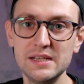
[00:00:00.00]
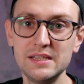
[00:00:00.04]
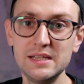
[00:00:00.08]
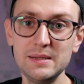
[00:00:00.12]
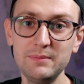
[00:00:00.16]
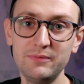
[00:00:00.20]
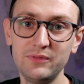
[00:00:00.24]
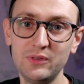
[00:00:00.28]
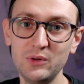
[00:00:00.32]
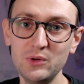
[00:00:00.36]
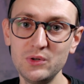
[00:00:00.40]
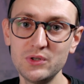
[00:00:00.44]

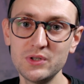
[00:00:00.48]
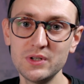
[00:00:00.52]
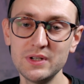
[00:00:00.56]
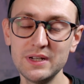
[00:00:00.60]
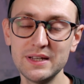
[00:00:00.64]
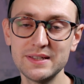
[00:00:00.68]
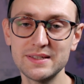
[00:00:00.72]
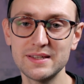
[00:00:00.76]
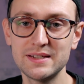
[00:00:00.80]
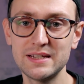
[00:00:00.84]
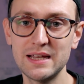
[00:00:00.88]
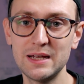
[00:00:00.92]
Deep Fusion
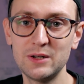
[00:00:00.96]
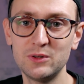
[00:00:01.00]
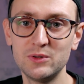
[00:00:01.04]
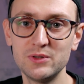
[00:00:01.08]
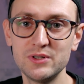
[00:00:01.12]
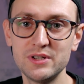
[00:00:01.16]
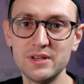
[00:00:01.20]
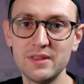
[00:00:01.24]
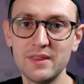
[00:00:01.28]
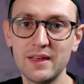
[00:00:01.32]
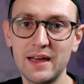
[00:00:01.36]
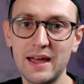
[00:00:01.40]
is a
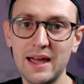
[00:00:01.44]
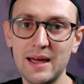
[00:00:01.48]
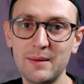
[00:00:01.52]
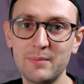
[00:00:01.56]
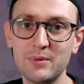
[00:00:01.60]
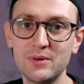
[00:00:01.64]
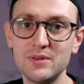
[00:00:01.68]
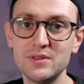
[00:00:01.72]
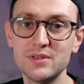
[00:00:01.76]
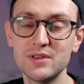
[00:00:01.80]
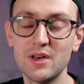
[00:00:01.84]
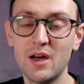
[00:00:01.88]
technology that
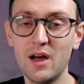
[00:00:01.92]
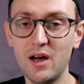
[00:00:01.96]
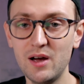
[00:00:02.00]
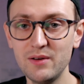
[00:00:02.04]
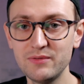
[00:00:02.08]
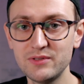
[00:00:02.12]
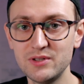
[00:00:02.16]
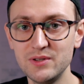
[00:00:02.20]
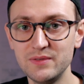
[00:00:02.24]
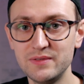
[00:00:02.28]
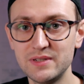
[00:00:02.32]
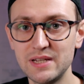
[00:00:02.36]
happens
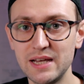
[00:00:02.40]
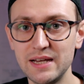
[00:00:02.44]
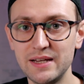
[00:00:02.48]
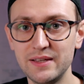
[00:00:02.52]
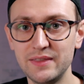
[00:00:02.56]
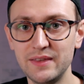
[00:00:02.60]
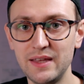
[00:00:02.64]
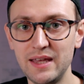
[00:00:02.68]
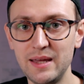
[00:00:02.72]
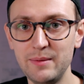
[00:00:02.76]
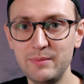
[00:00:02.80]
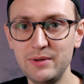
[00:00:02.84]
after you've
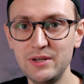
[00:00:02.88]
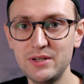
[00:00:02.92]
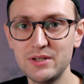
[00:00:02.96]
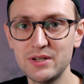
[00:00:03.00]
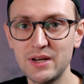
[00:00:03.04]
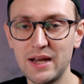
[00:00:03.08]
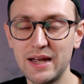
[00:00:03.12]
taken the image,